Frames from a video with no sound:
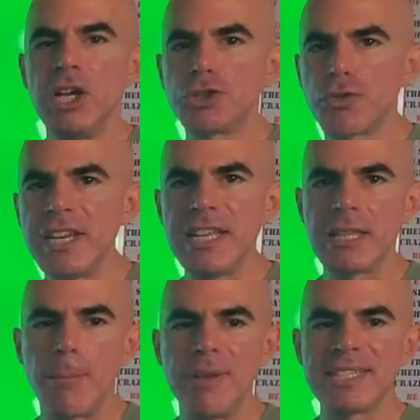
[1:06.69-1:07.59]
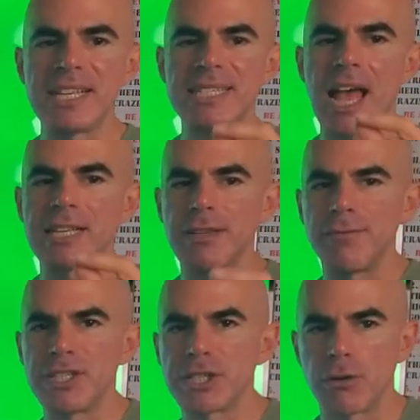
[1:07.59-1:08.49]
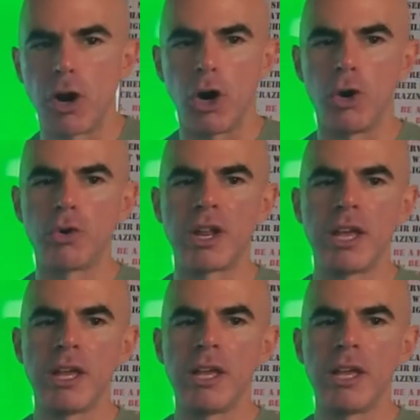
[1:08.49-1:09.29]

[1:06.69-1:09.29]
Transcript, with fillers: treating the business as if it's their own,